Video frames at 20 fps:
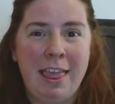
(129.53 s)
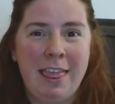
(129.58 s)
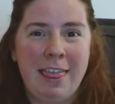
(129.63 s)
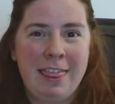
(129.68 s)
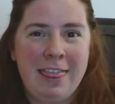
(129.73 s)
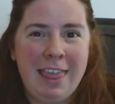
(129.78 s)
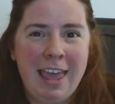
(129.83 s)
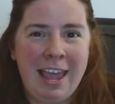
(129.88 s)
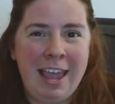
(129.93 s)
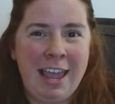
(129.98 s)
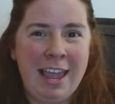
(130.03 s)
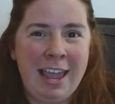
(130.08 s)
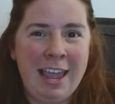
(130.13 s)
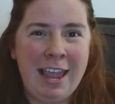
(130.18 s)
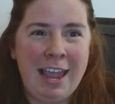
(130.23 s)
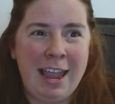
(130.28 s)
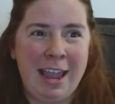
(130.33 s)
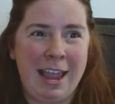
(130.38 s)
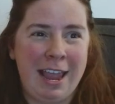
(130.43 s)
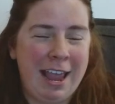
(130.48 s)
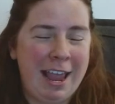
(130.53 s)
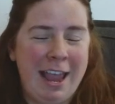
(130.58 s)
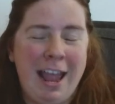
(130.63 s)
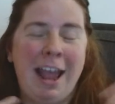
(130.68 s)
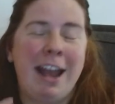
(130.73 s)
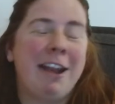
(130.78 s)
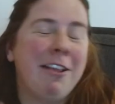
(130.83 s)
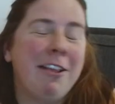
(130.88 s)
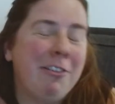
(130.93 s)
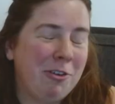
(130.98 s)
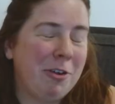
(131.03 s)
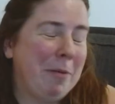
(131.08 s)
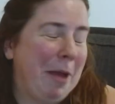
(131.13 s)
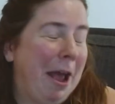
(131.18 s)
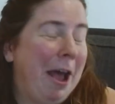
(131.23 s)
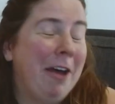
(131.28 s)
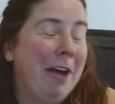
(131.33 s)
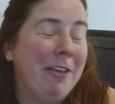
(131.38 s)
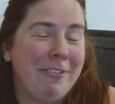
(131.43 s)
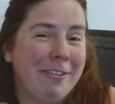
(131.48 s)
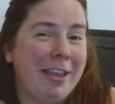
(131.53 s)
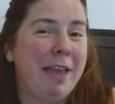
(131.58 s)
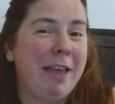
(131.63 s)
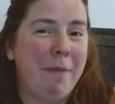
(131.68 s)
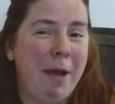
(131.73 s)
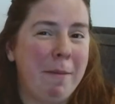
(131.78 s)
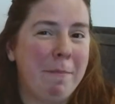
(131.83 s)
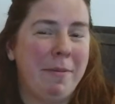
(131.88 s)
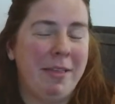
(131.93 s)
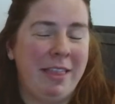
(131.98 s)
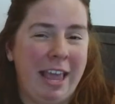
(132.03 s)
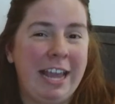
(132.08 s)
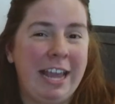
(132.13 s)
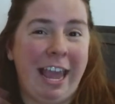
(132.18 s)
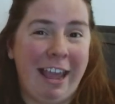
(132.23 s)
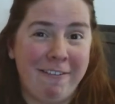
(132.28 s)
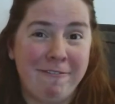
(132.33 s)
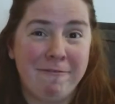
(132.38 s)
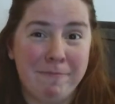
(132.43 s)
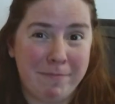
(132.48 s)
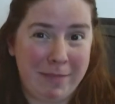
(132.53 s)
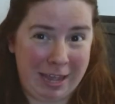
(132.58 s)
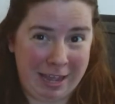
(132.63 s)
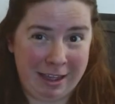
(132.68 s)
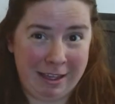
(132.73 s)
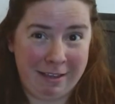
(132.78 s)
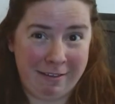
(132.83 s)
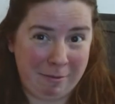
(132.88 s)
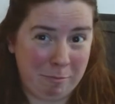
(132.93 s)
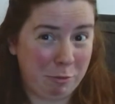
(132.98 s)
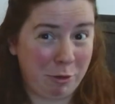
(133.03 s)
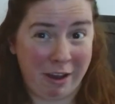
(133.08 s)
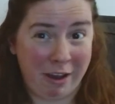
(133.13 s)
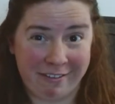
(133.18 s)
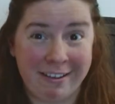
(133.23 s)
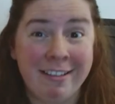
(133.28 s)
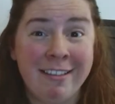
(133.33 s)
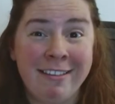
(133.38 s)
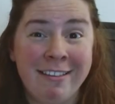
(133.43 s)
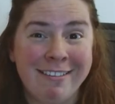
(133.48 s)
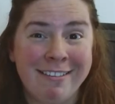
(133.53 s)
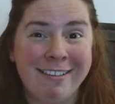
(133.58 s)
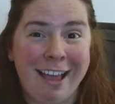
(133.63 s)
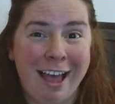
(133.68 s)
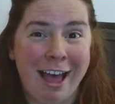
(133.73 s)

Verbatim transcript: they and the story about how this came up, but they gave me some presents,